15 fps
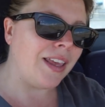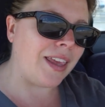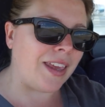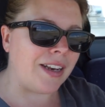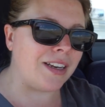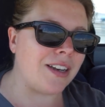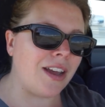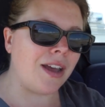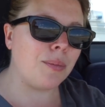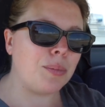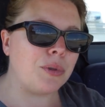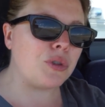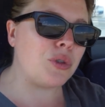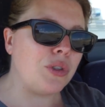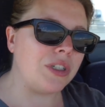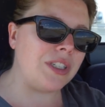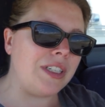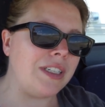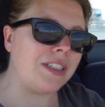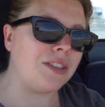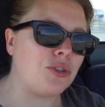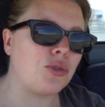and an
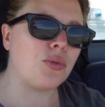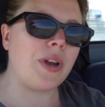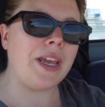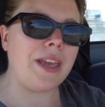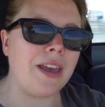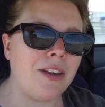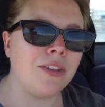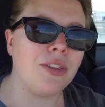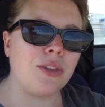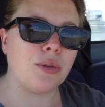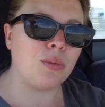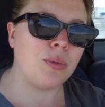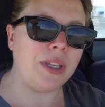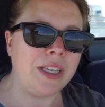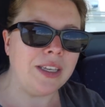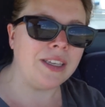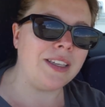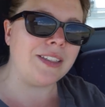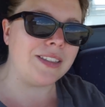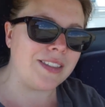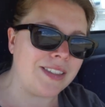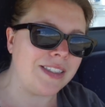opportunity to try out the rig
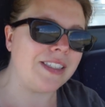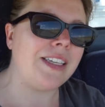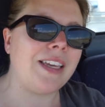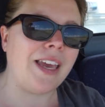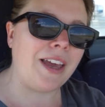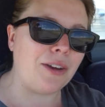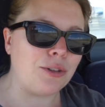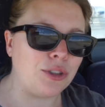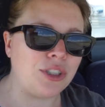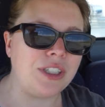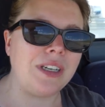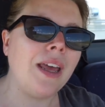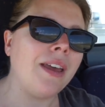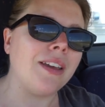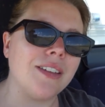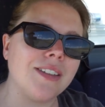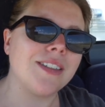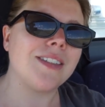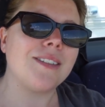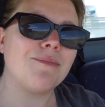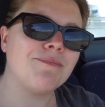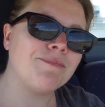and see how she
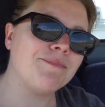does.